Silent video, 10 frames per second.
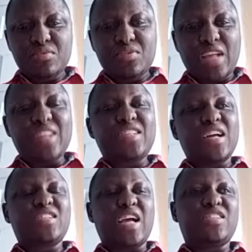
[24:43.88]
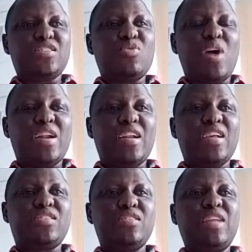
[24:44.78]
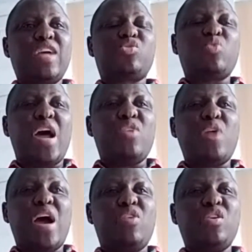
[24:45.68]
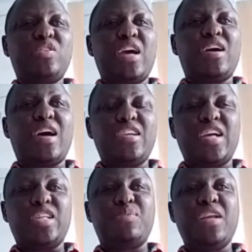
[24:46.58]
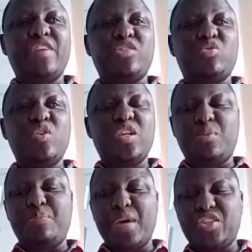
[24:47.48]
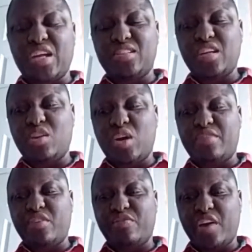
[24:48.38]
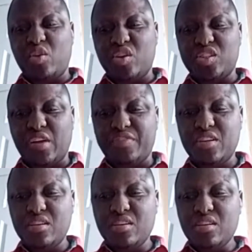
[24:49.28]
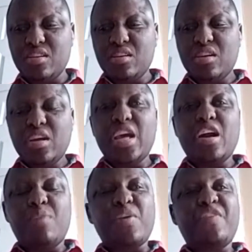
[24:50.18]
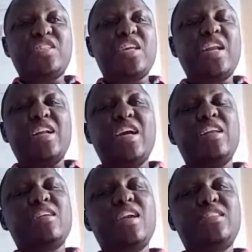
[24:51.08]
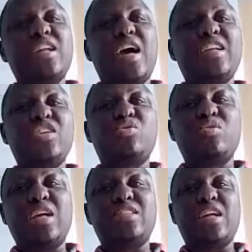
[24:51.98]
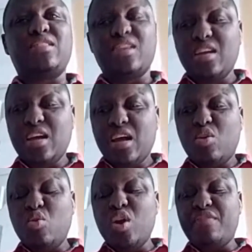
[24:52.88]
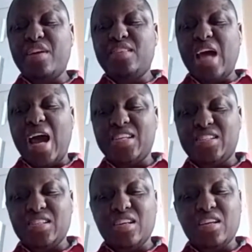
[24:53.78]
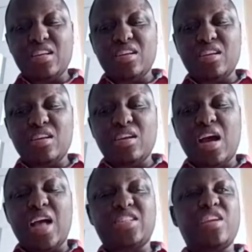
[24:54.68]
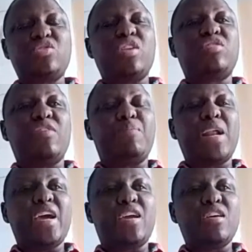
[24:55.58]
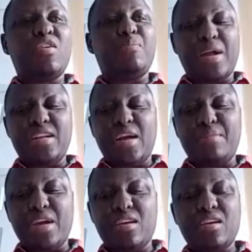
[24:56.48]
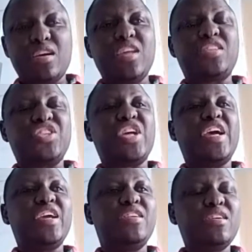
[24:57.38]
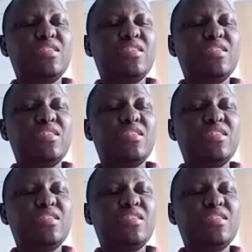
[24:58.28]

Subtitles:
That tells us what it is. That's why we are always encouraged as believers to always be patient in whatever we find ourselves. And our Prophet in a related hadith told us that whoever dies as a result of plague or pandemic is a shaheed.